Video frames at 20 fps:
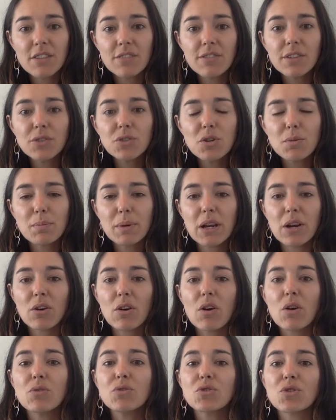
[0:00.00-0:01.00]
Phil
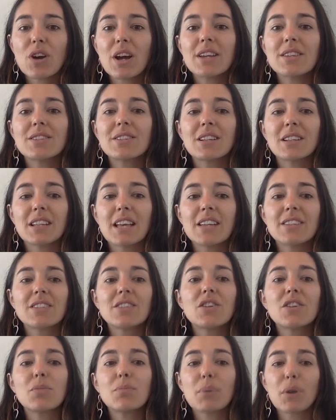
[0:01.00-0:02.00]
Shapiro tries to
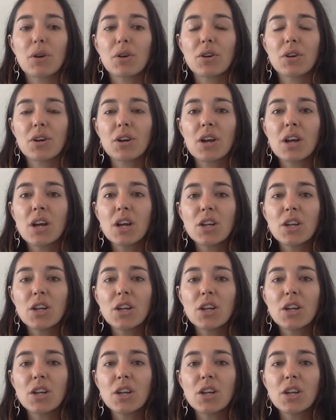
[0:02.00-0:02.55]
lessen their burden